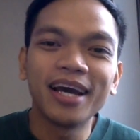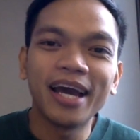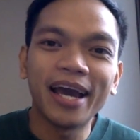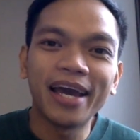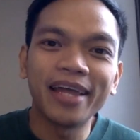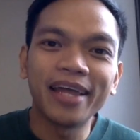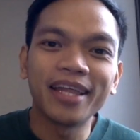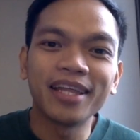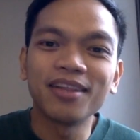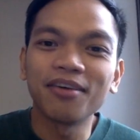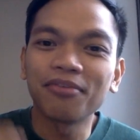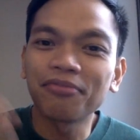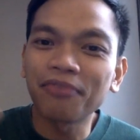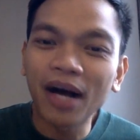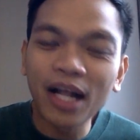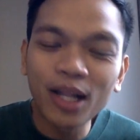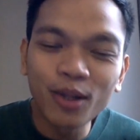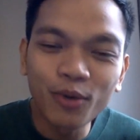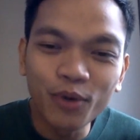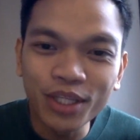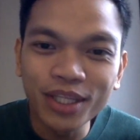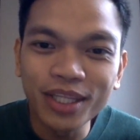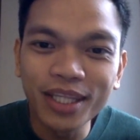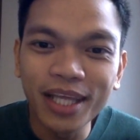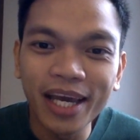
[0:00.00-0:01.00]
and then the
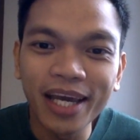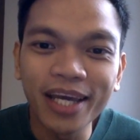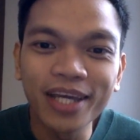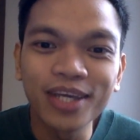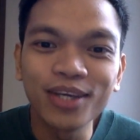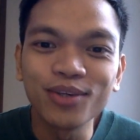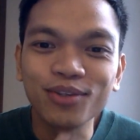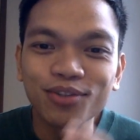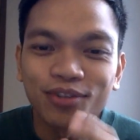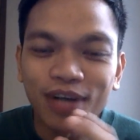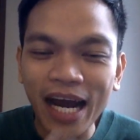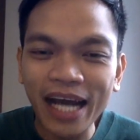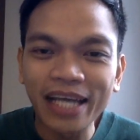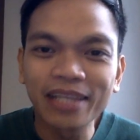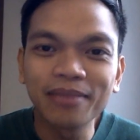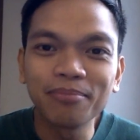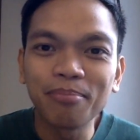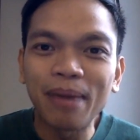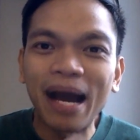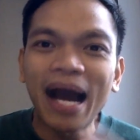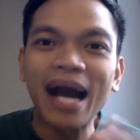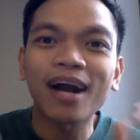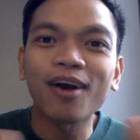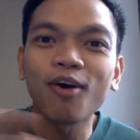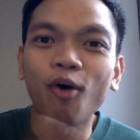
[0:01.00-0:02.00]
following day you ride
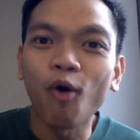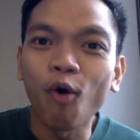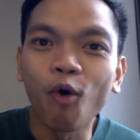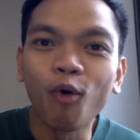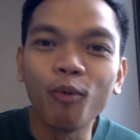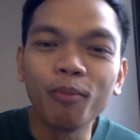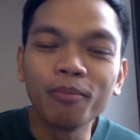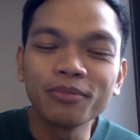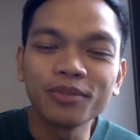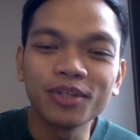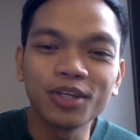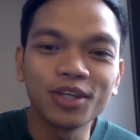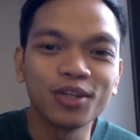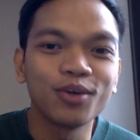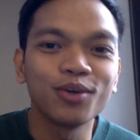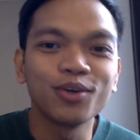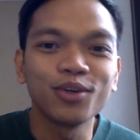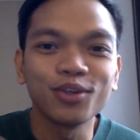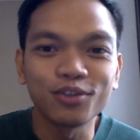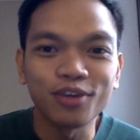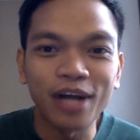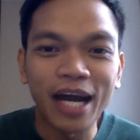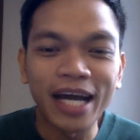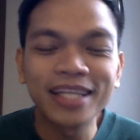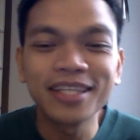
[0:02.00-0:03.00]
back home.
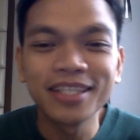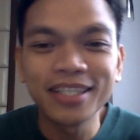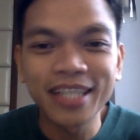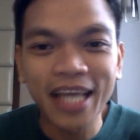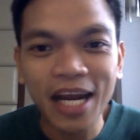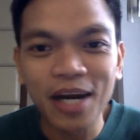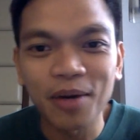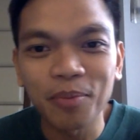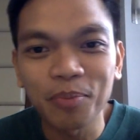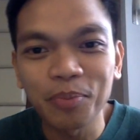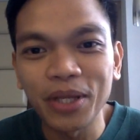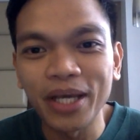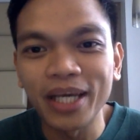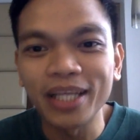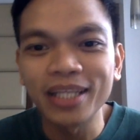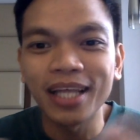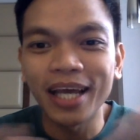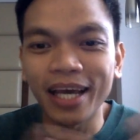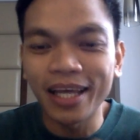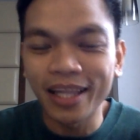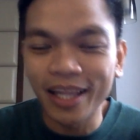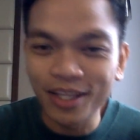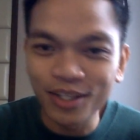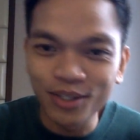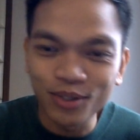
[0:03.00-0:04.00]
You ride an airplane,
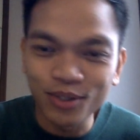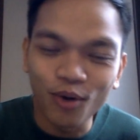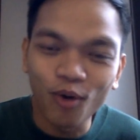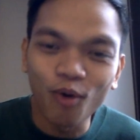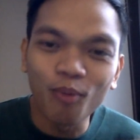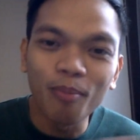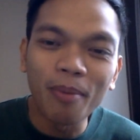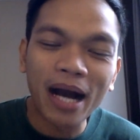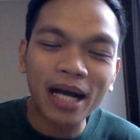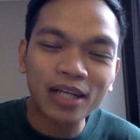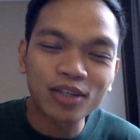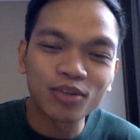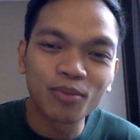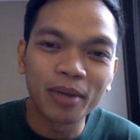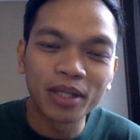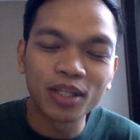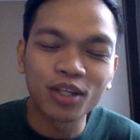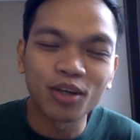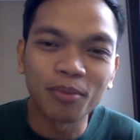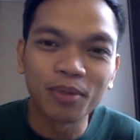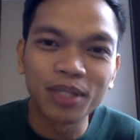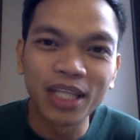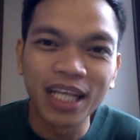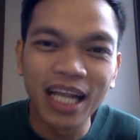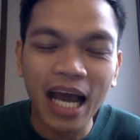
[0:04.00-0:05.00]
and then you go back to
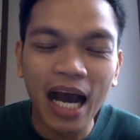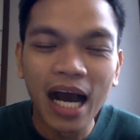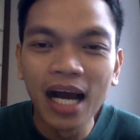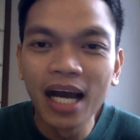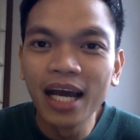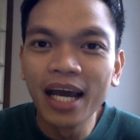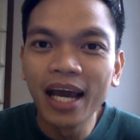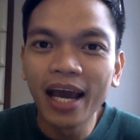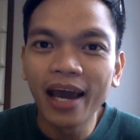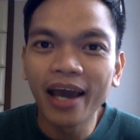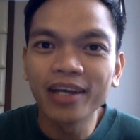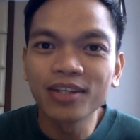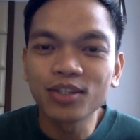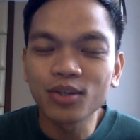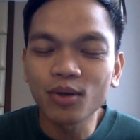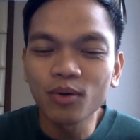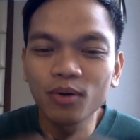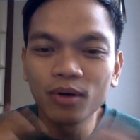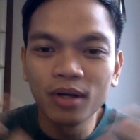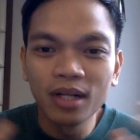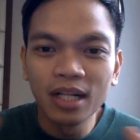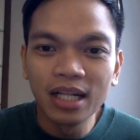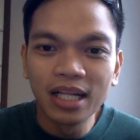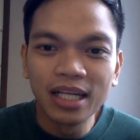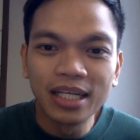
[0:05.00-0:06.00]
Metro Manila. And
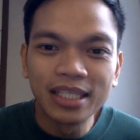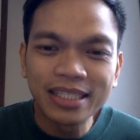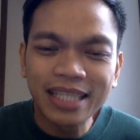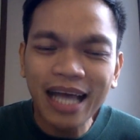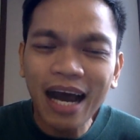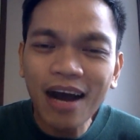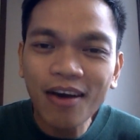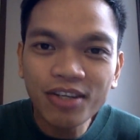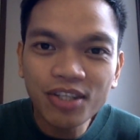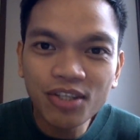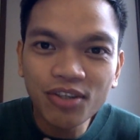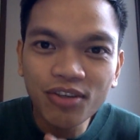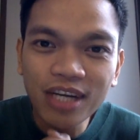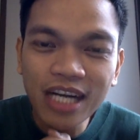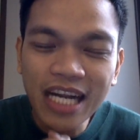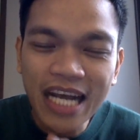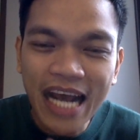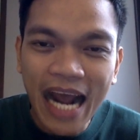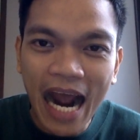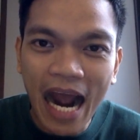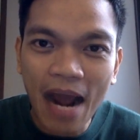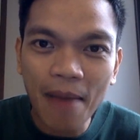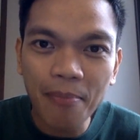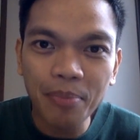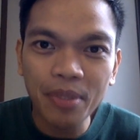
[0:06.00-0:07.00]
so now it's really
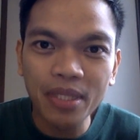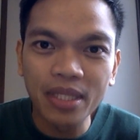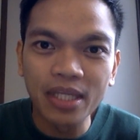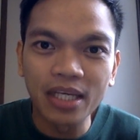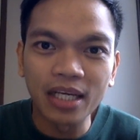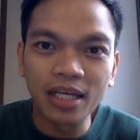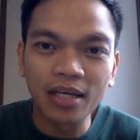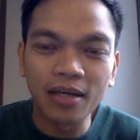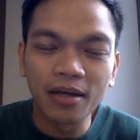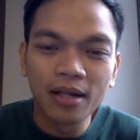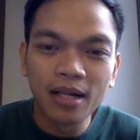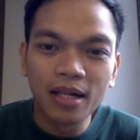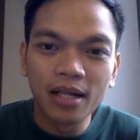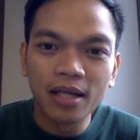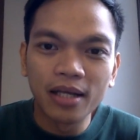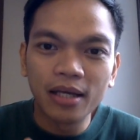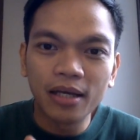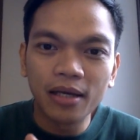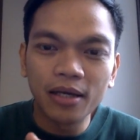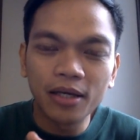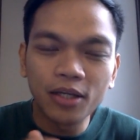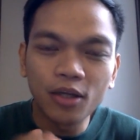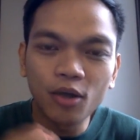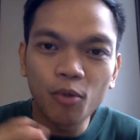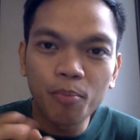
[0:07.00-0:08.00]
happening.
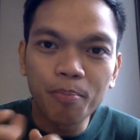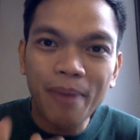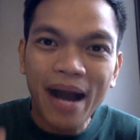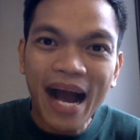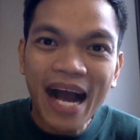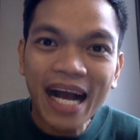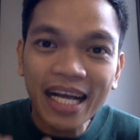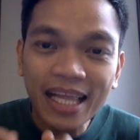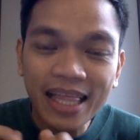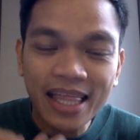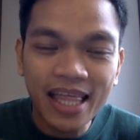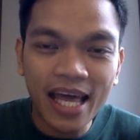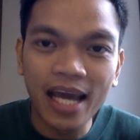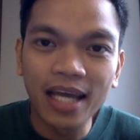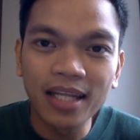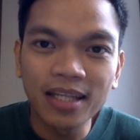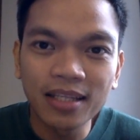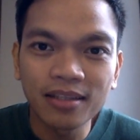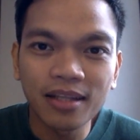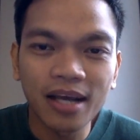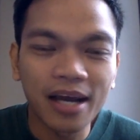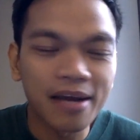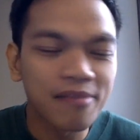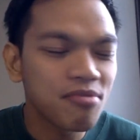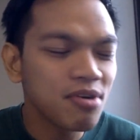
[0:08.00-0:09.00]
Back then,
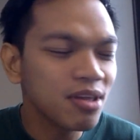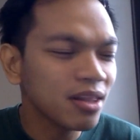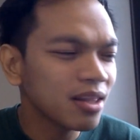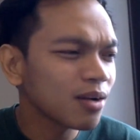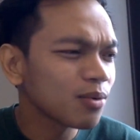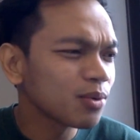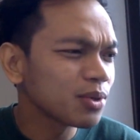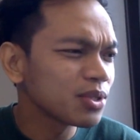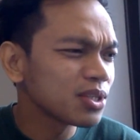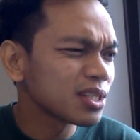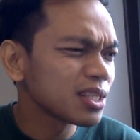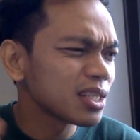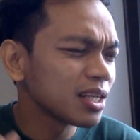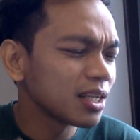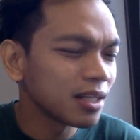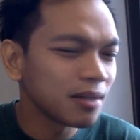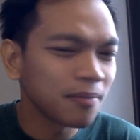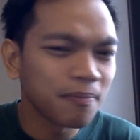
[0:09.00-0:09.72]
I think that was